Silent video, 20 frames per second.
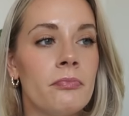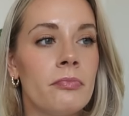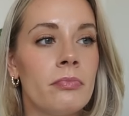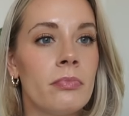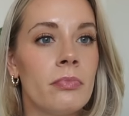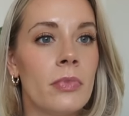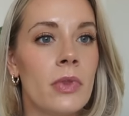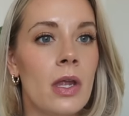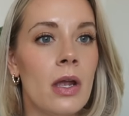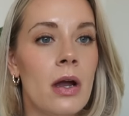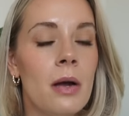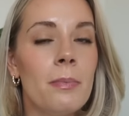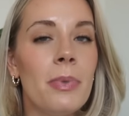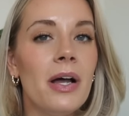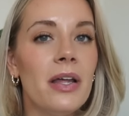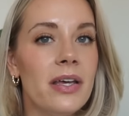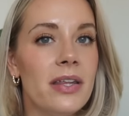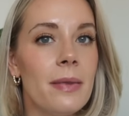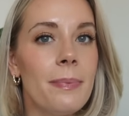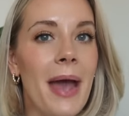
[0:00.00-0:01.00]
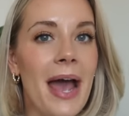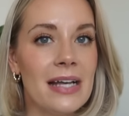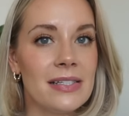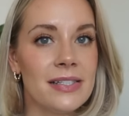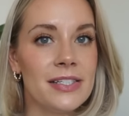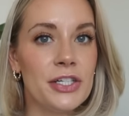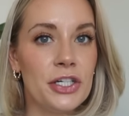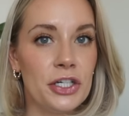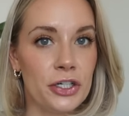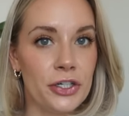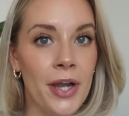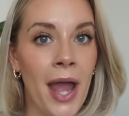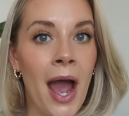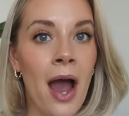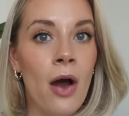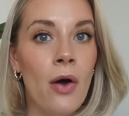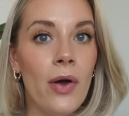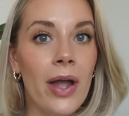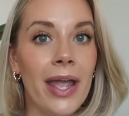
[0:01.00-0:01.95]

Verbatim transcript: probably the past year now.